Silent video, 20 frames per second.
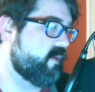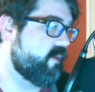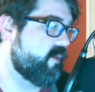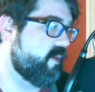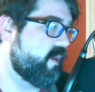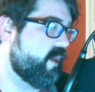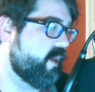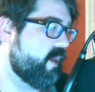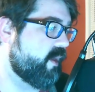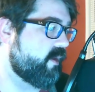
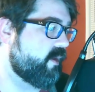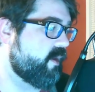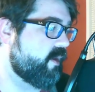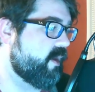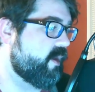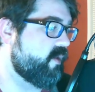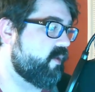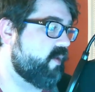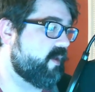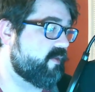And
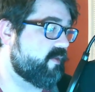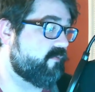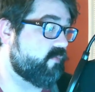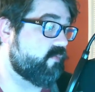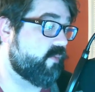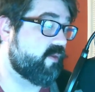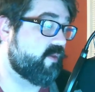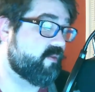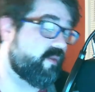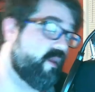you guys have the
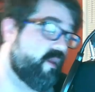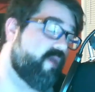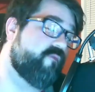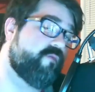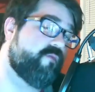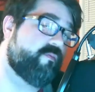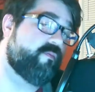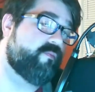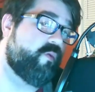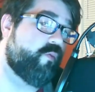best day ever,
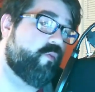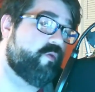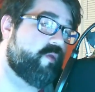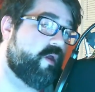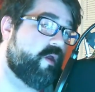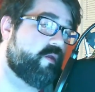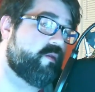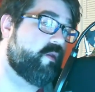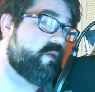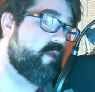and we'll
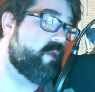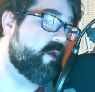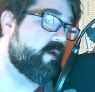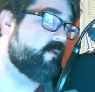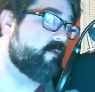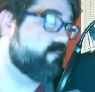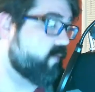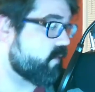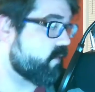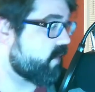talk to you later.
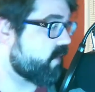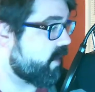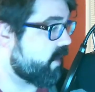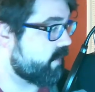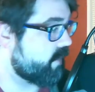Okay, bye.